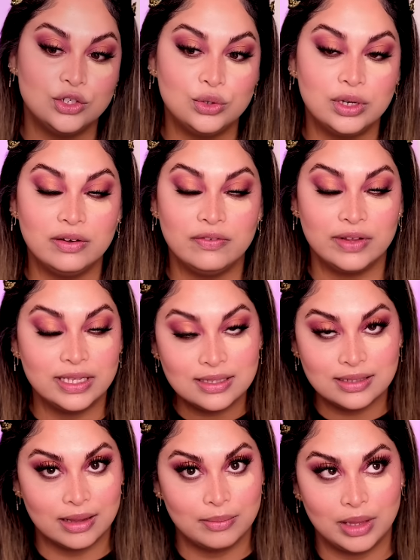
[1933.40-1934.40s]
to
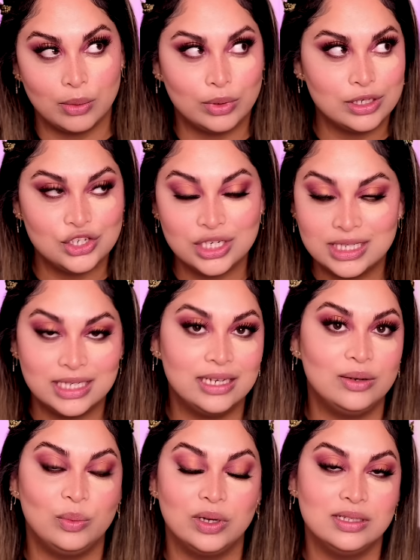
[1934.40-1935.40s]
convince them that what she
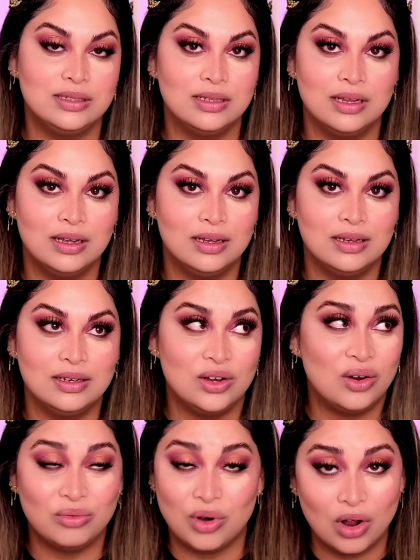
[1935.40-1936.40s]
did was
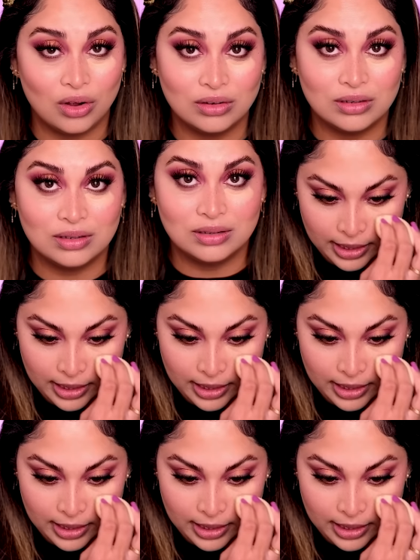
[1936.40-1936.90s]
not wrong.